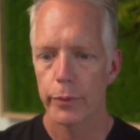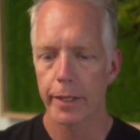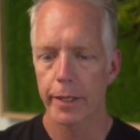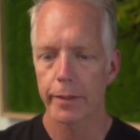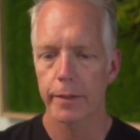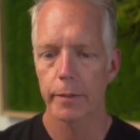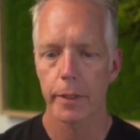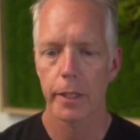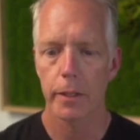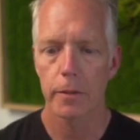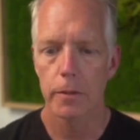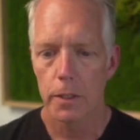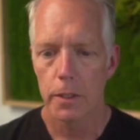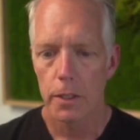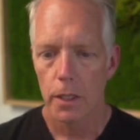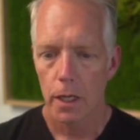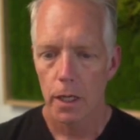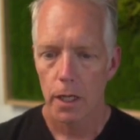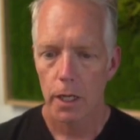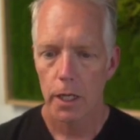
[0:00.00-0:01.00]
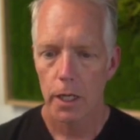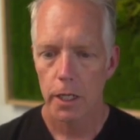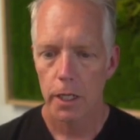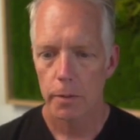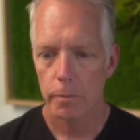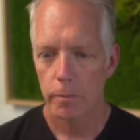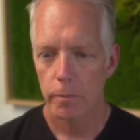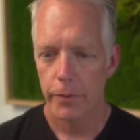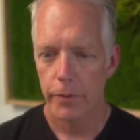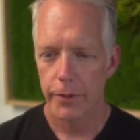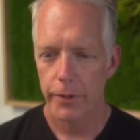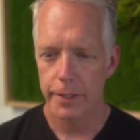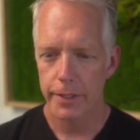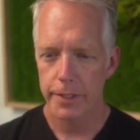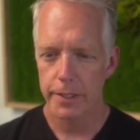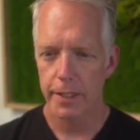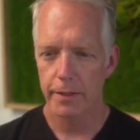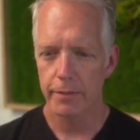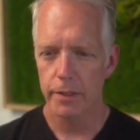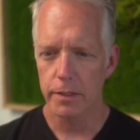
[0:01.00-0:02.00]
Yeah, here we go.
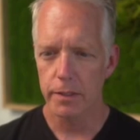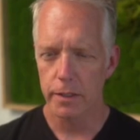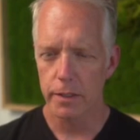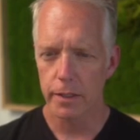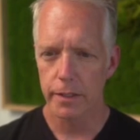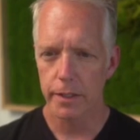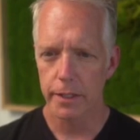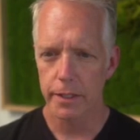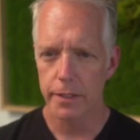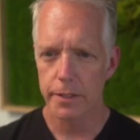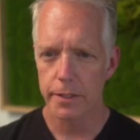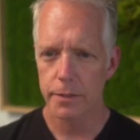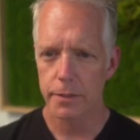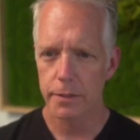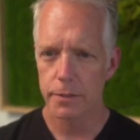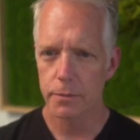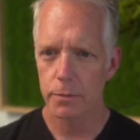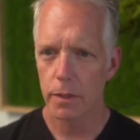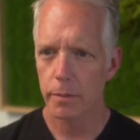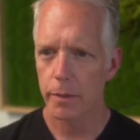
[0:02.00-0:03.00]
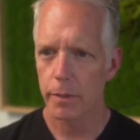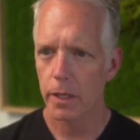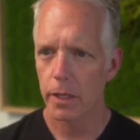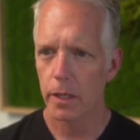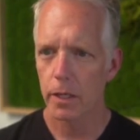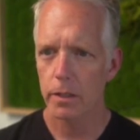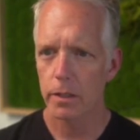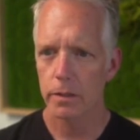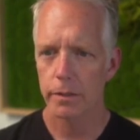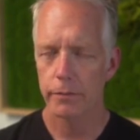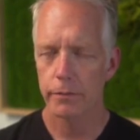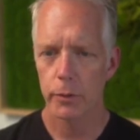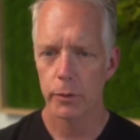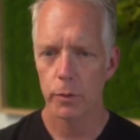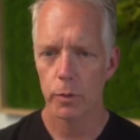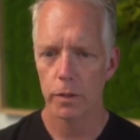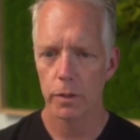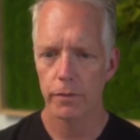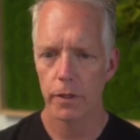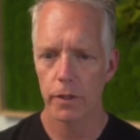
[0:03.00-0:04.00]
37, I think, is where we are, if
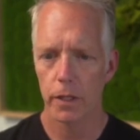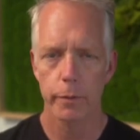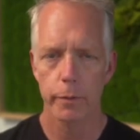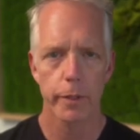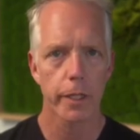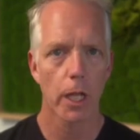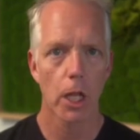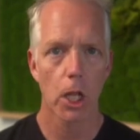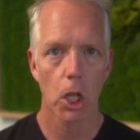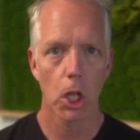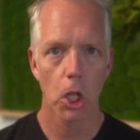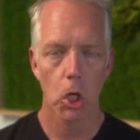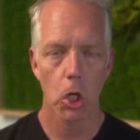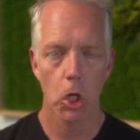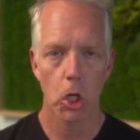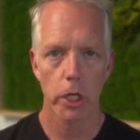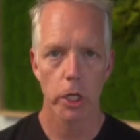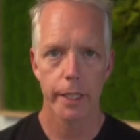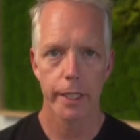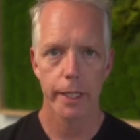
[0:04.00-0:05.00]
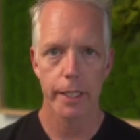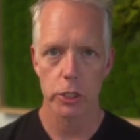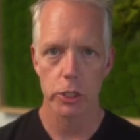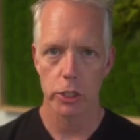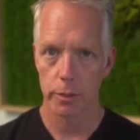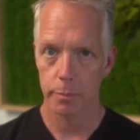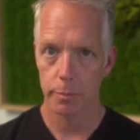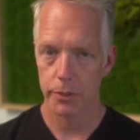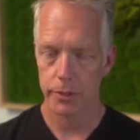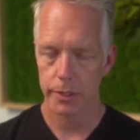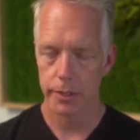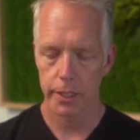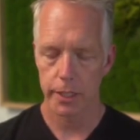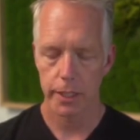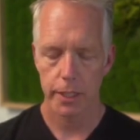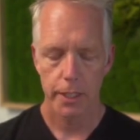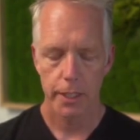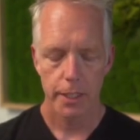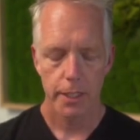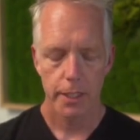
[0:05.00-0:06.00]
you are following along in the sheet
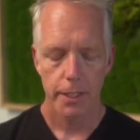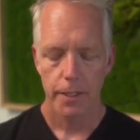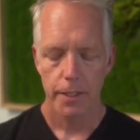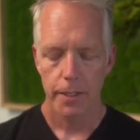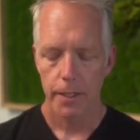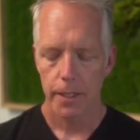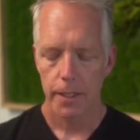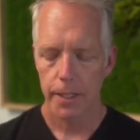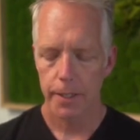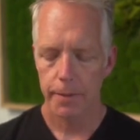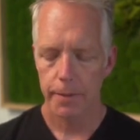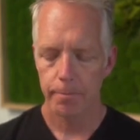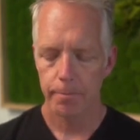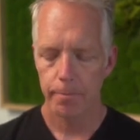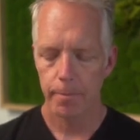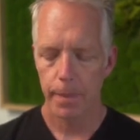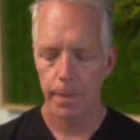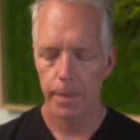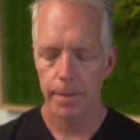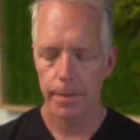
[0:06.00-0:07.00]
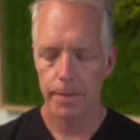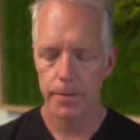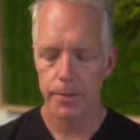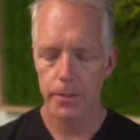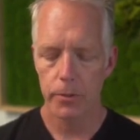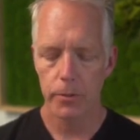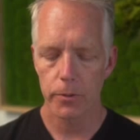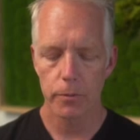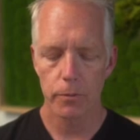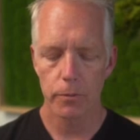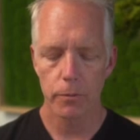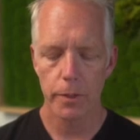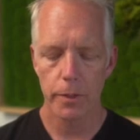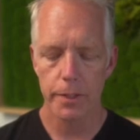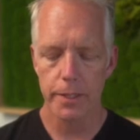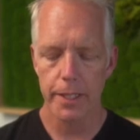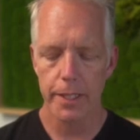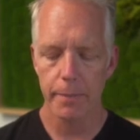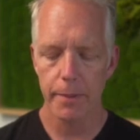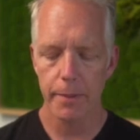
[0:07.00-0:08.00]
music. So
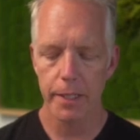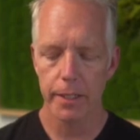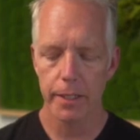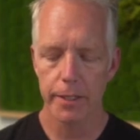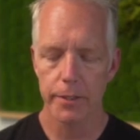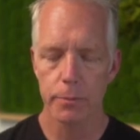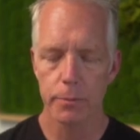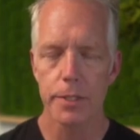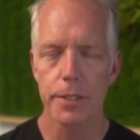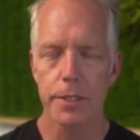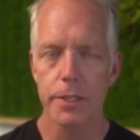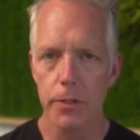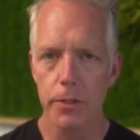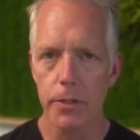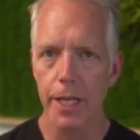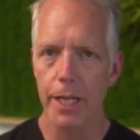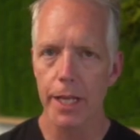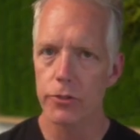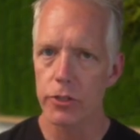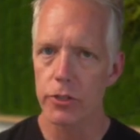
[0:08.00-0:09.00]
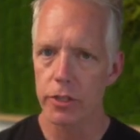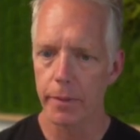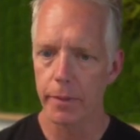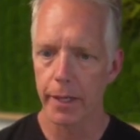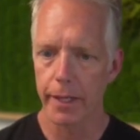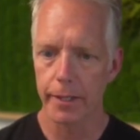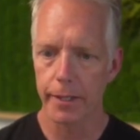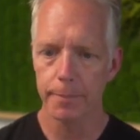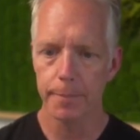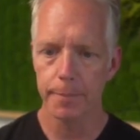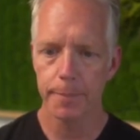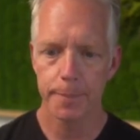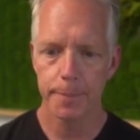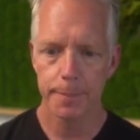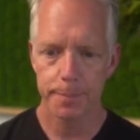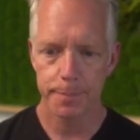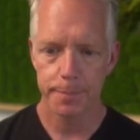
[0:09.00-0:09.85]
what's happening is we're still in that G minor.